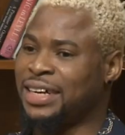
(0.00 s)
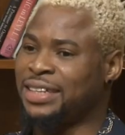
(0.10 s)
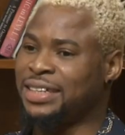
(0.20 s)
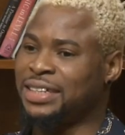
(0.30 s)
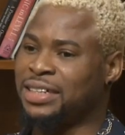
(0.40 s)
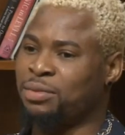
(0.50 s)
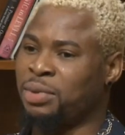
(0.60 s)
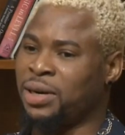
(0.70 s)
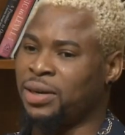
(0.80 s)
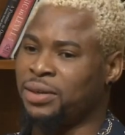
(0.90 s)
I think
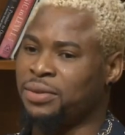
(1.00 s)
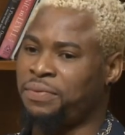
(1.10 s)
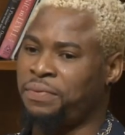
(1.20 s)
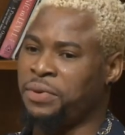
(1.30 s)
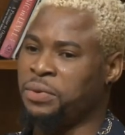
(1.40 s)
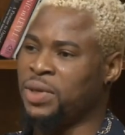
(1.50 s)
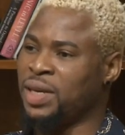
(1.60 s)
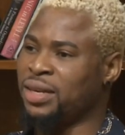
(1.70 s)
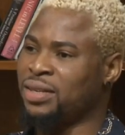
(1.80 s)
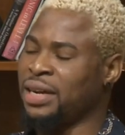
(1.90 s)
about few
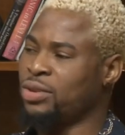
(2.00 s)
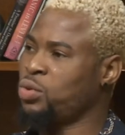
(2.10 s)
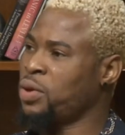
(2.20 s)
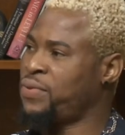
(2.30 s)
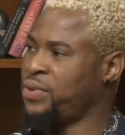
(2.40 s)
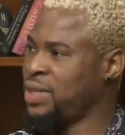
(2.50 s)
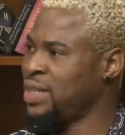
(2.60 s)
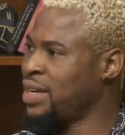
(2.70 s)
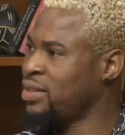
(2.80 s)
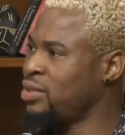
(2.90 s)
years, like two or three
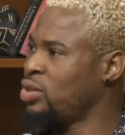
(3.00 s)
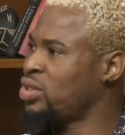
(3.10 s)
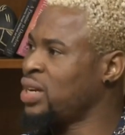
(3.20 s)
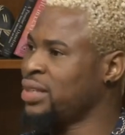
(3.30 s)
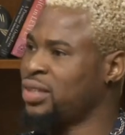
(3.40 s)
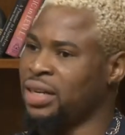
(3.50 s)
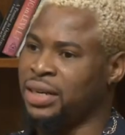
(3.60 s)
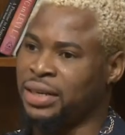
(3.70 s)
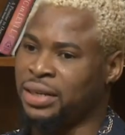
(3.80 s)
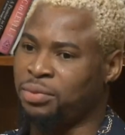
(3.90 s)
years, just as
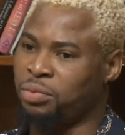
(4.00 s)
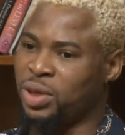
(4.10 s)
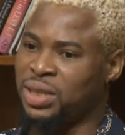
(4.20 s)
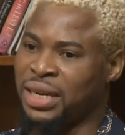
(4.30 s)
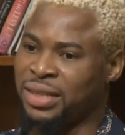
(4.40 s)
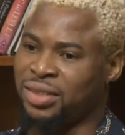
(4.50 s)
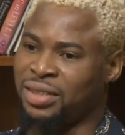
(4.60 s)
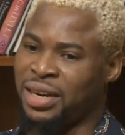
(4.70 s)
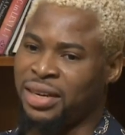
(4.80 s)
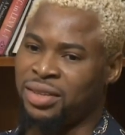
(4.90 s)
uh, much
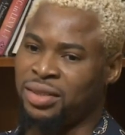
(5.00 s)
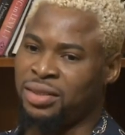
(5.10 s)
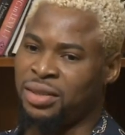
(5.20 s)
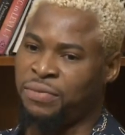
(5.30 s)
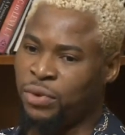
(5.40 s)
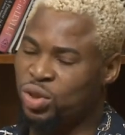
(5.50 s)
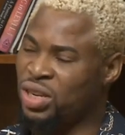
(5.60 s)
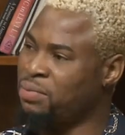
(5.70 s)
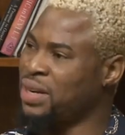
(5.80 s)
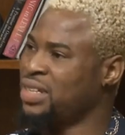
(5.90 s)
as I
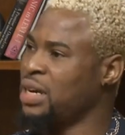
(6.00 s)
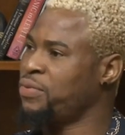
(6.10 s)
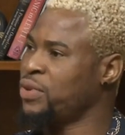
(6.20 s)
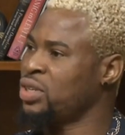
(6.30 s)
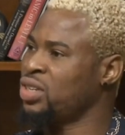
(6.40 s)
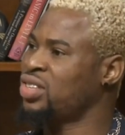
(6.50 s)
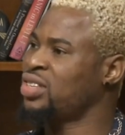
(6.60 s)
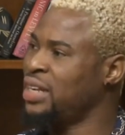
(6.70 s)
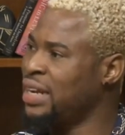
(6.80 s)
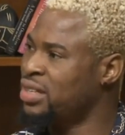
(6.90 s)
devoted my time for the
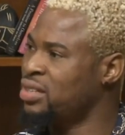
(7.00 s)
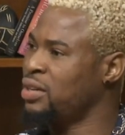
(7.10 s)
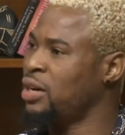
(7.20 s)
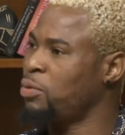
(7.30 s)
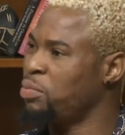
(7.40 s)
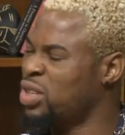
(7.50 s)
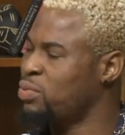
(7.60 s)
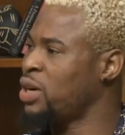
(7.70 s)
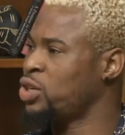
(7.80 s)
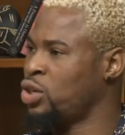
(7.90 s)
silat uh, mixed
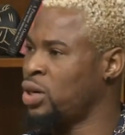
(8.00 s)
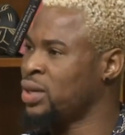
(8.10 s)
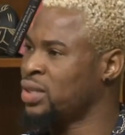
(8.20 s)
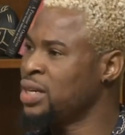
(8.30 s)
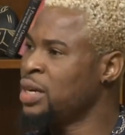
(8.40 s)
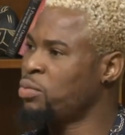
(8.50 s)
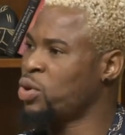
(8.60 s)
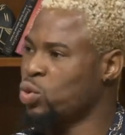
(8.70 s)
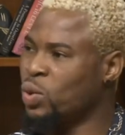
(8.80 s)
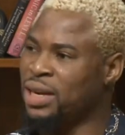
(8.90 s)
martial art. Mm.
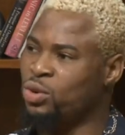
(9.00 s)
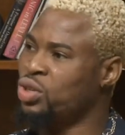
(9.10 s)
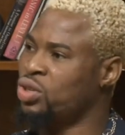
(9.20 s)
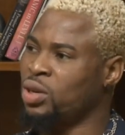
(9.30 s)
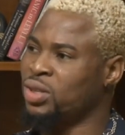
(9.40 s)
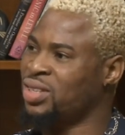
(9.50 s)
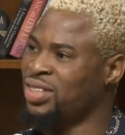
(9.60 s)
Because what I do is not,